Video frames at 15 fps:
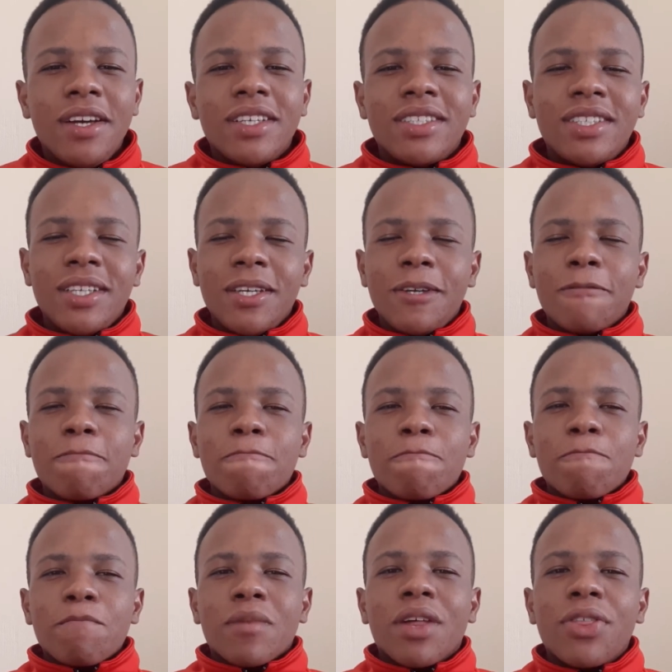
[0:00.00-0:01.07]
See,
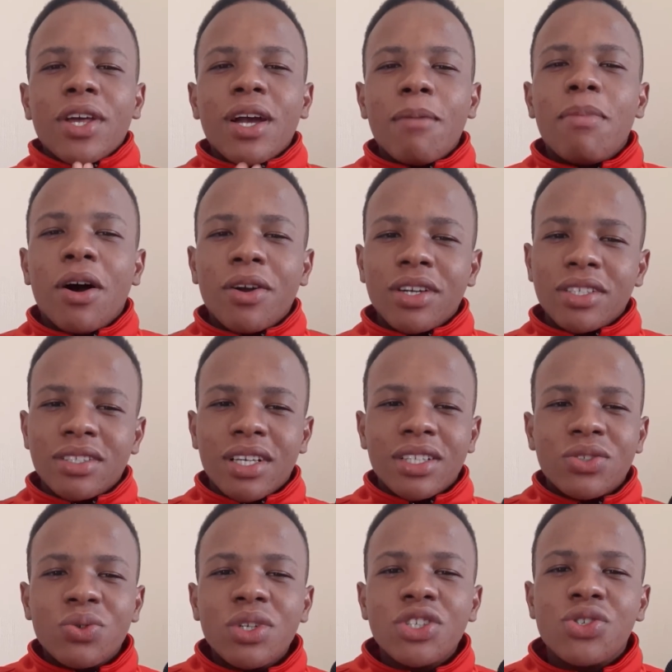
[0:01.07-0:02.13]
the thing about it is,
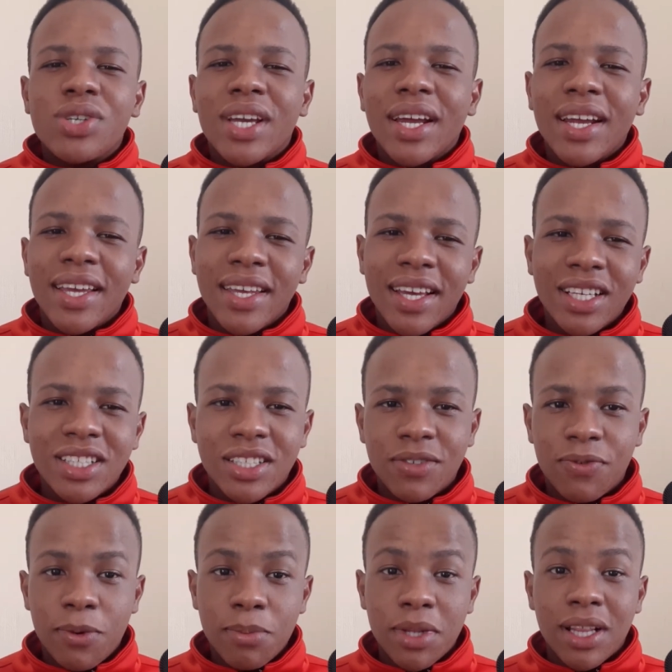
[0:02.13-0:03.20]
as soon as you get a yes
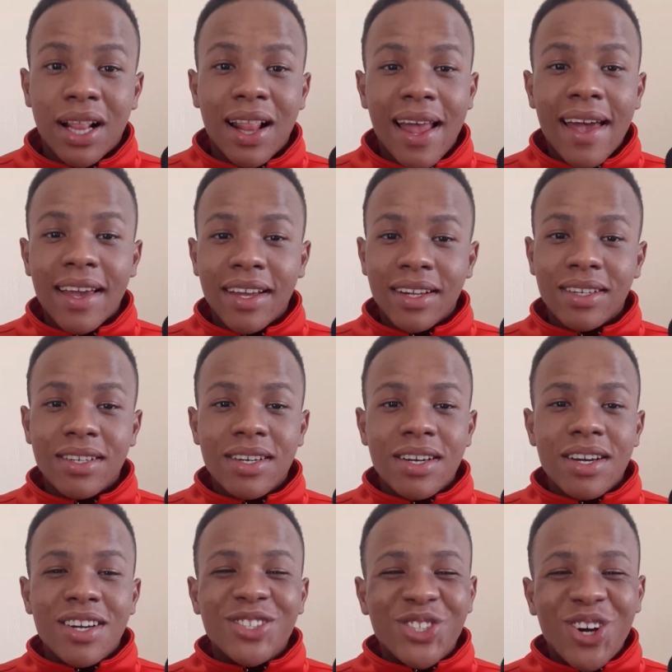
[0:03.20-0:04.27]
from the client,
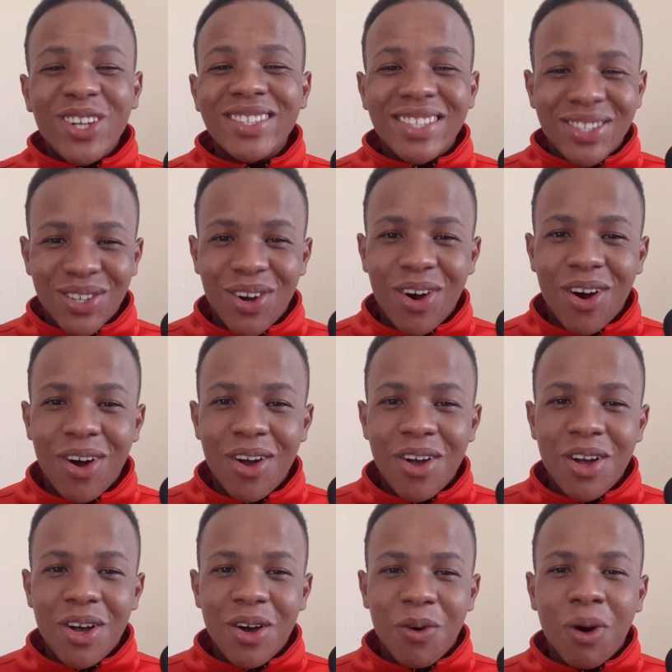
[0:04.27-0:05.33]
chances are
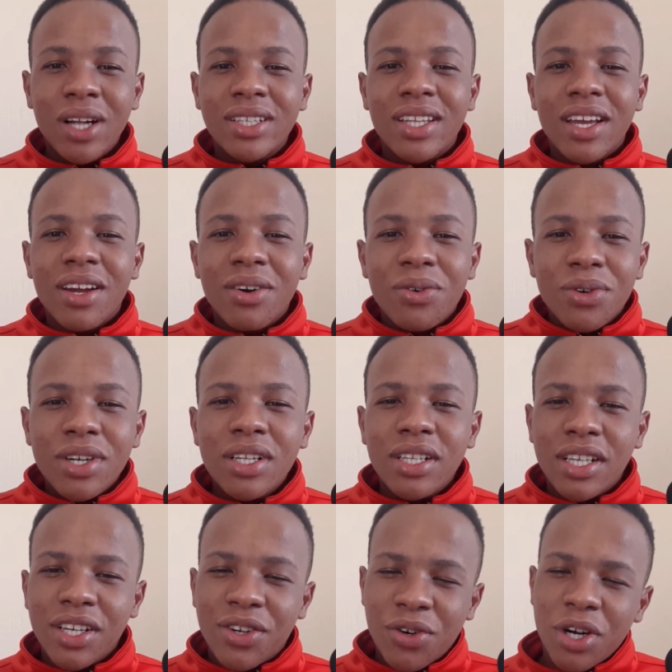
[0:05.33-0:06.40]
what they are
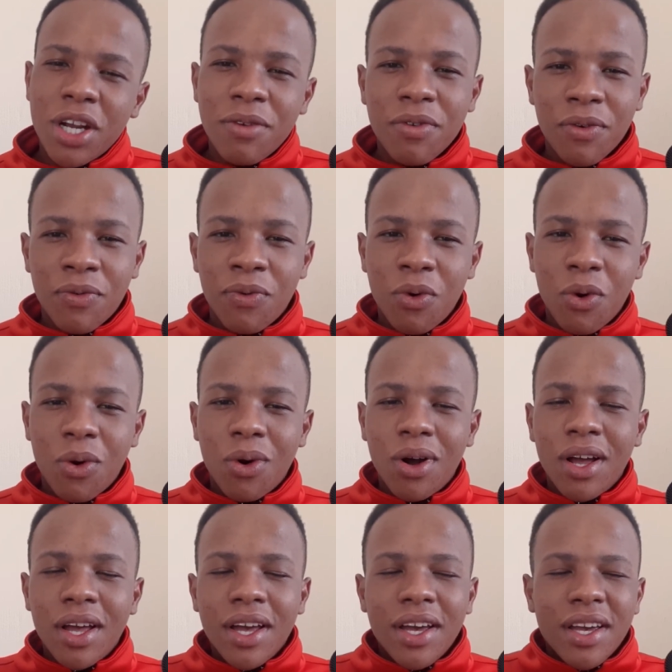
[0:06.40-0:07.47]
really craving for
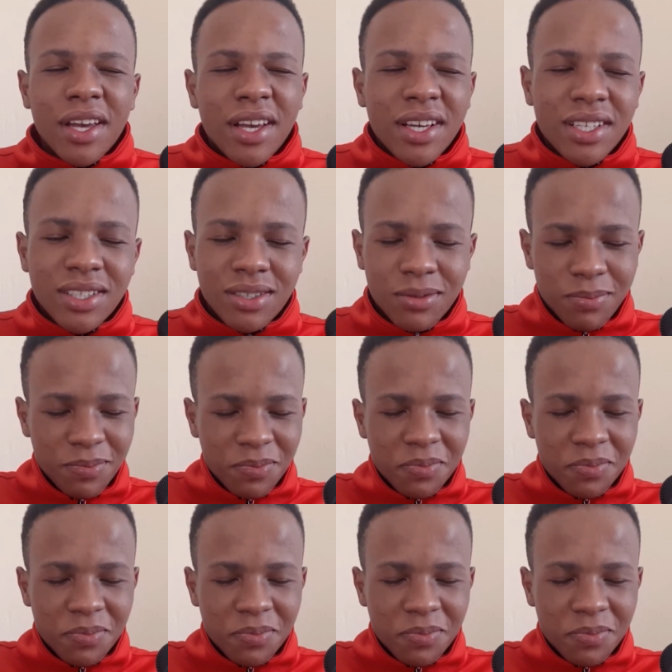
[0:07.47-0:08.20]
is